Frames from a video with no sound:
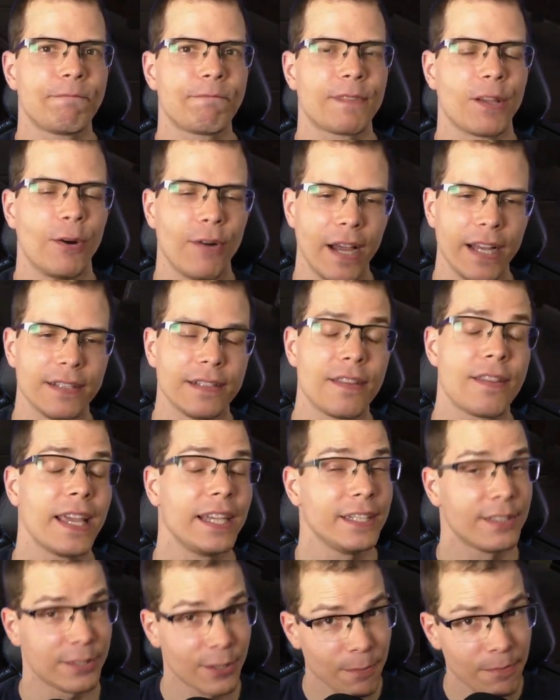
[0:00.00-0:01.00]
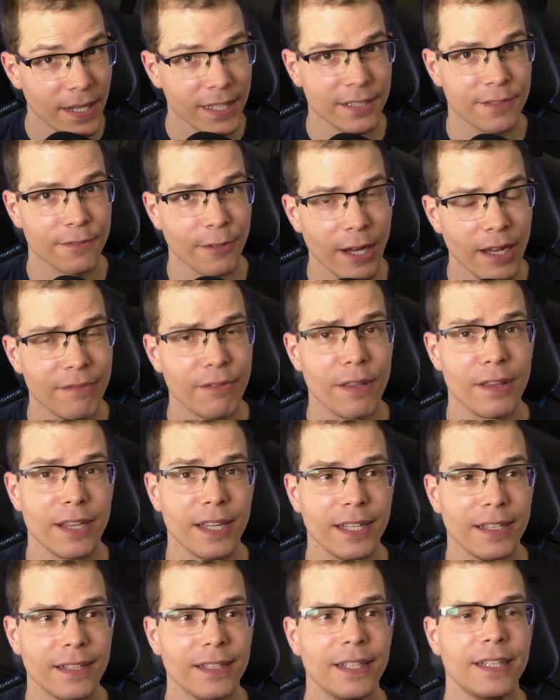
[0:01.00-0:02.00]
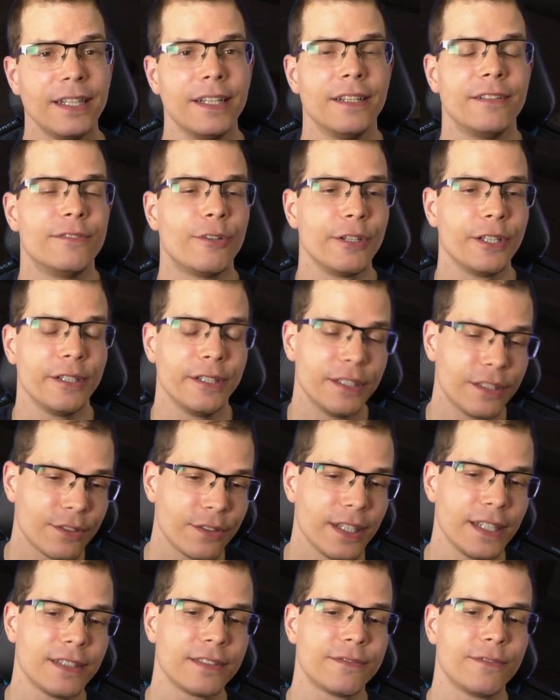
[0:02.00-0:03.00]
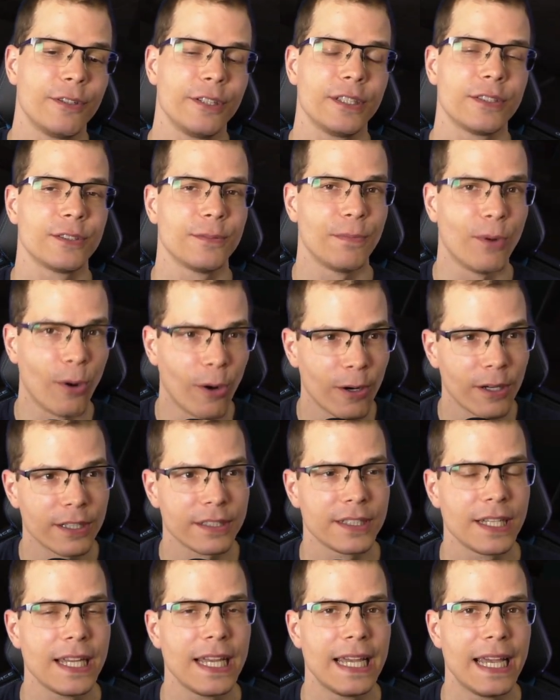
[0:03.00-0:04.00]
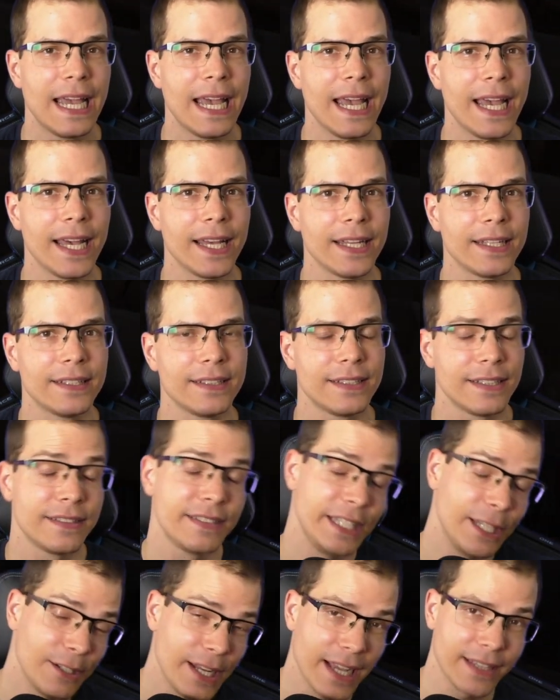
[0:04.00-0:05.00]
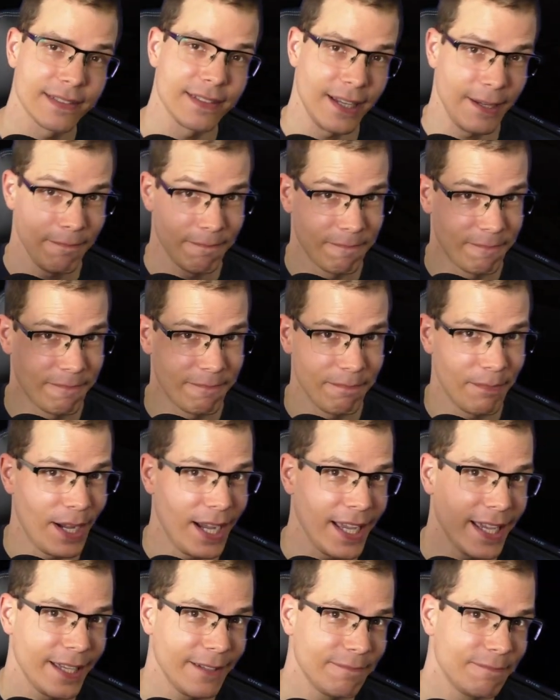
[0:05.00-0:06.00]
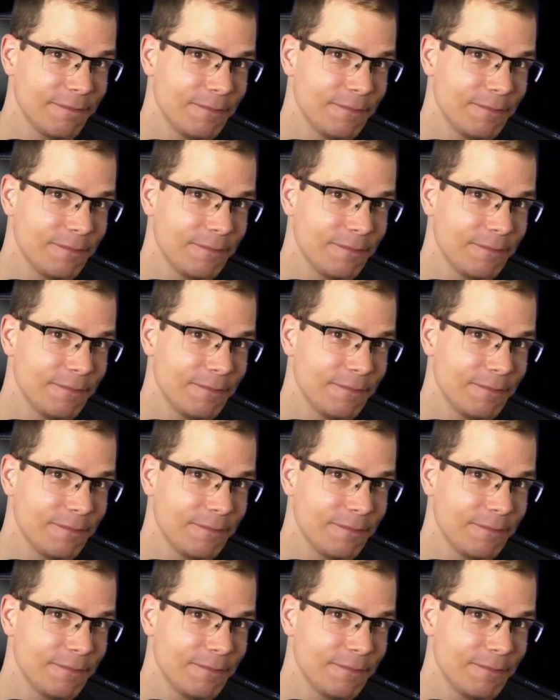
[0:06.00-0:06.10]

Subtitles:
All right, thank you so much for everything, for your interest, for your support, and see you next time. Bye.